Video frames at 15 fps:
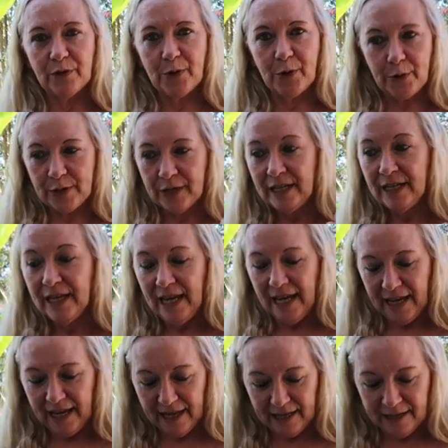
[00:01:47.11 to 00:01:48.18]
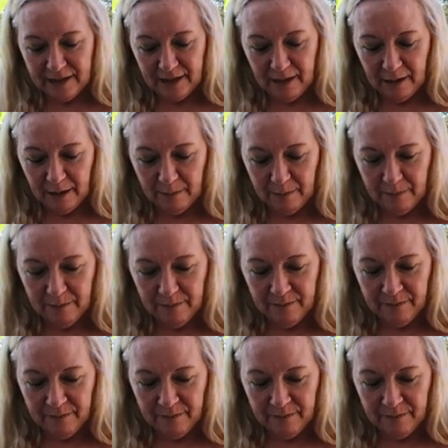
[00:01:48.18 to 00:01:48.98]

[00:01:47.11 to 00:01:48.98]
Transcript: dirt and um,